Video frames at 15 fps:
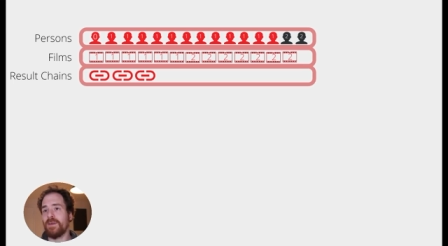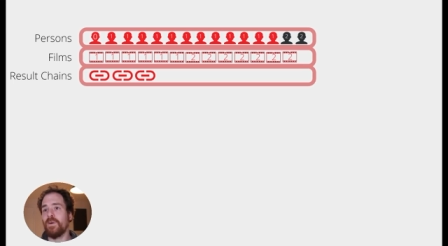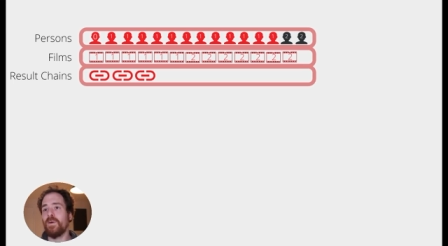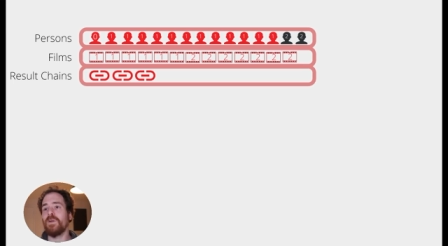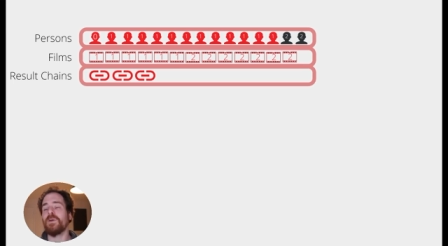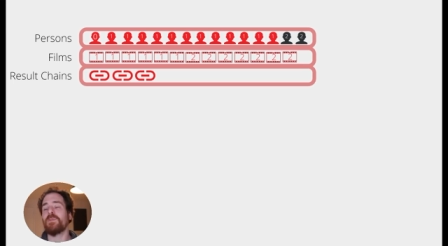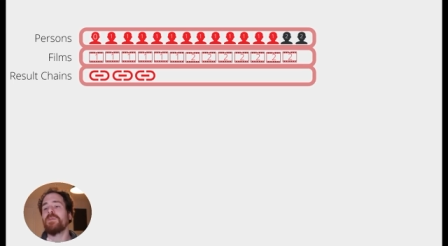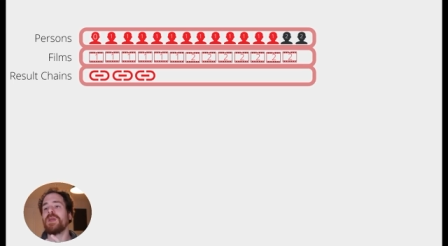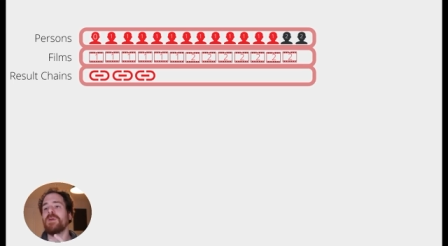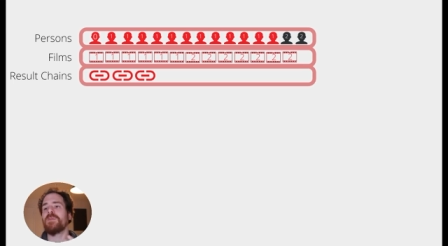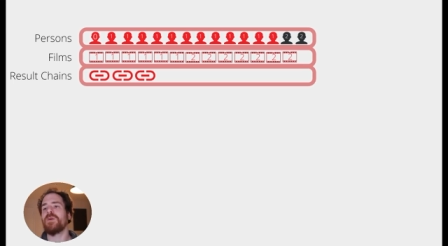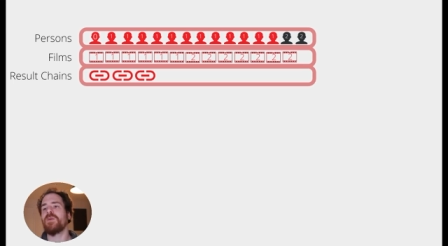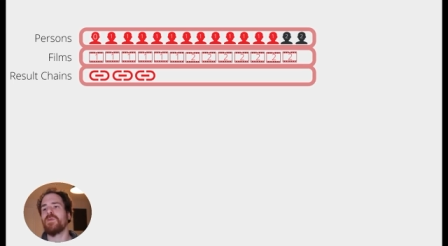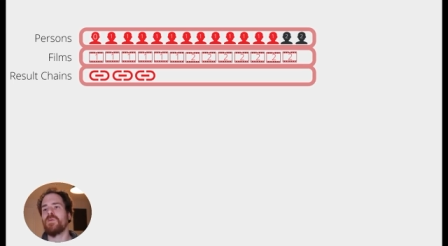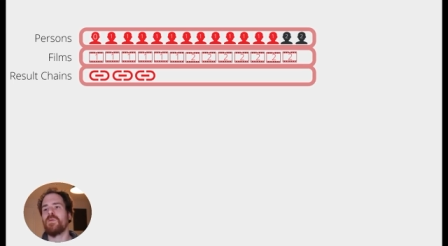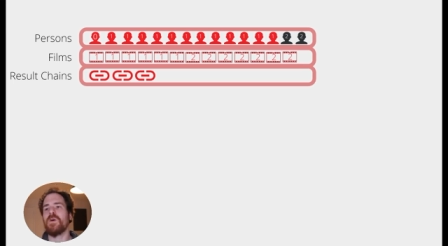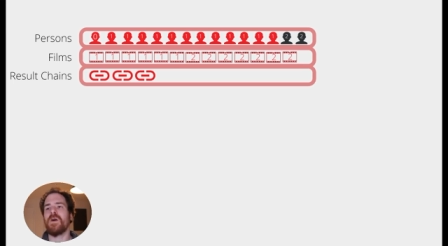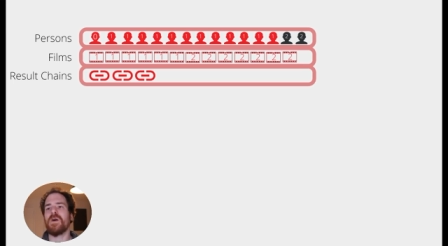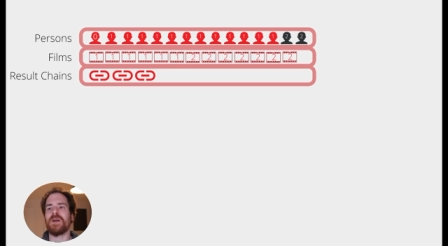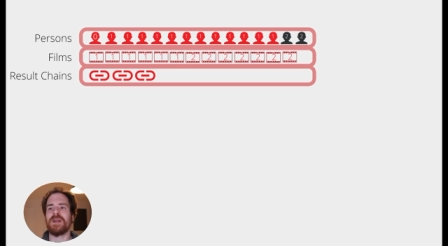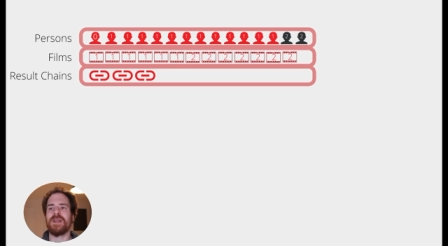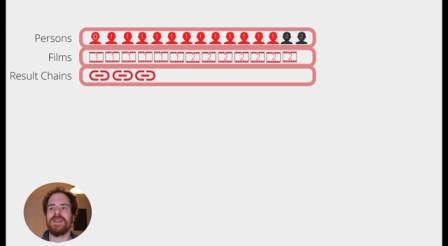all the people who
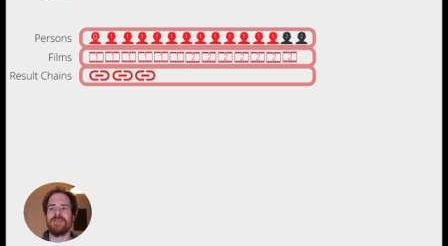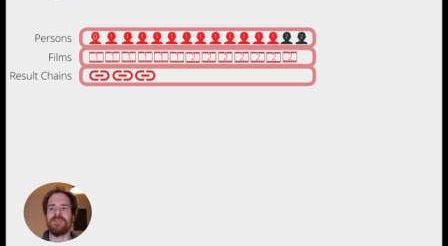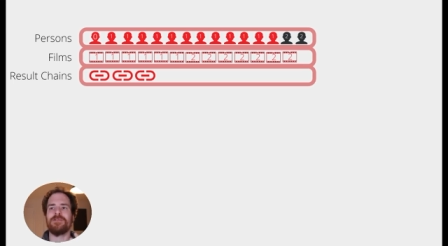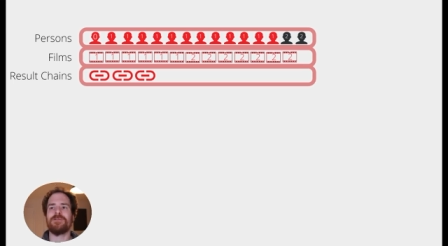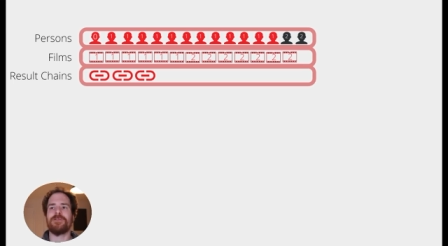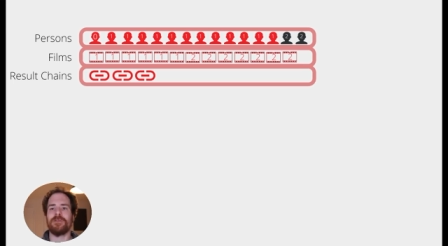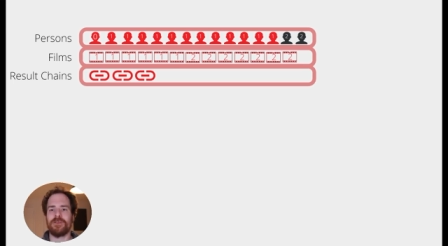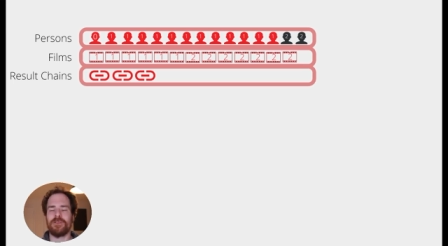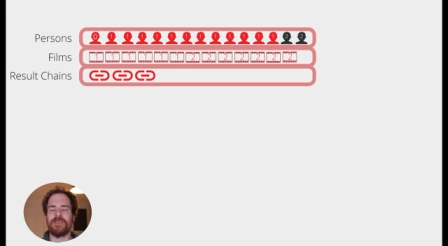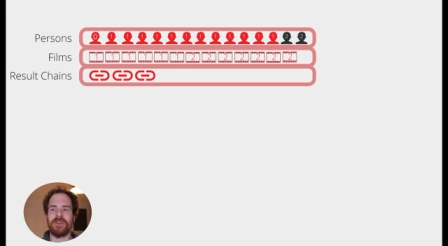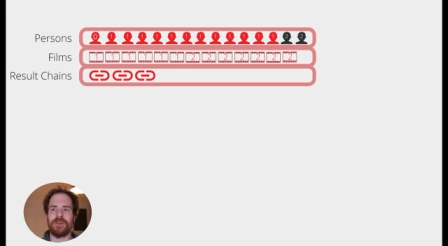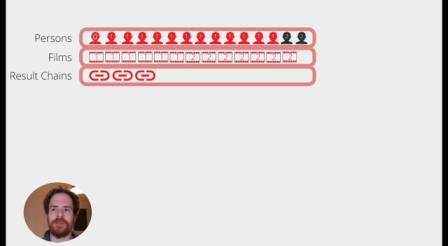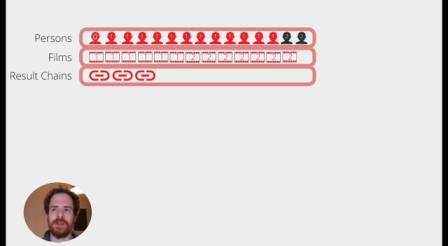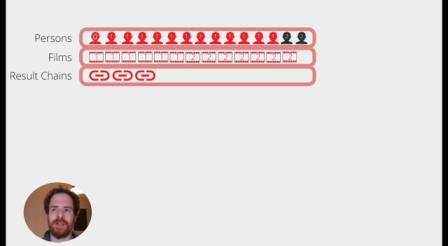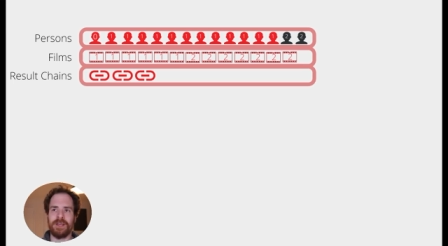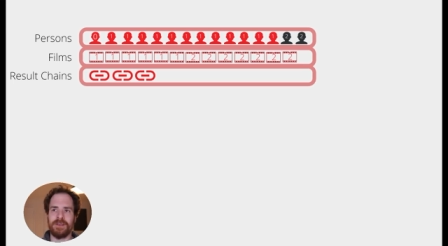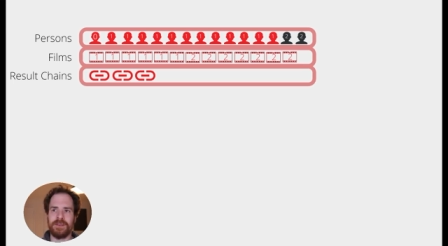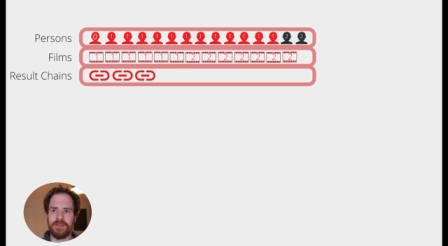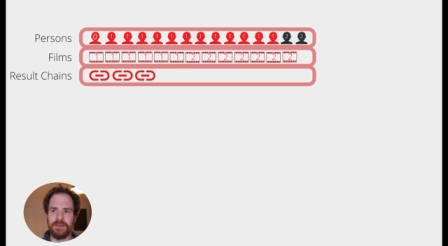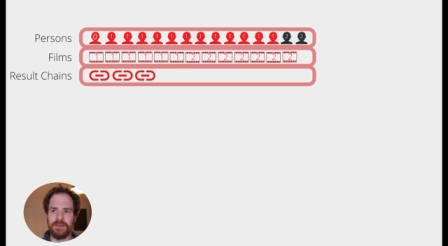are in the first degree.